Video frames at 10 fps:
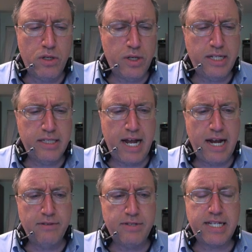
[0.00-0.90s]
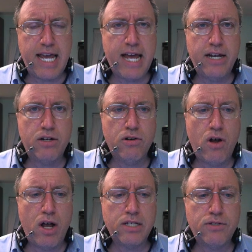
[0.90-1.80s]
You can kind of scan
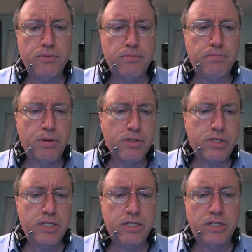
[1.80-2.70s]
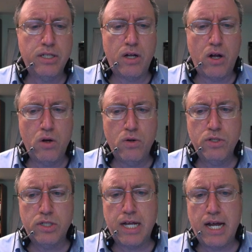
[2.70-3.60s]
across from person to
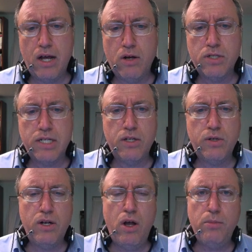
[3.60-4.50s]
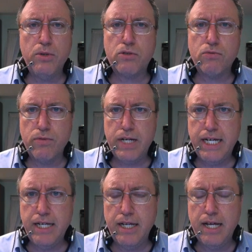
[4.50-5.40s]
owns to house, and you can almost
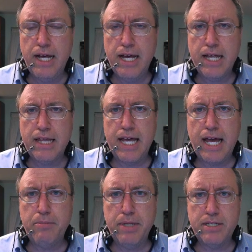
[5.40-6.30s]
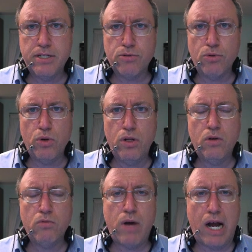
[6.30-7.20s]
read that business
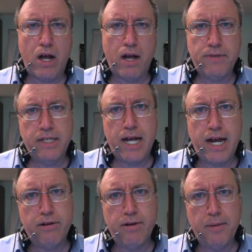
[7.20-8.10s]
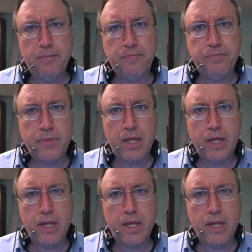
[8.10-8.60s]
rule right off the diagram.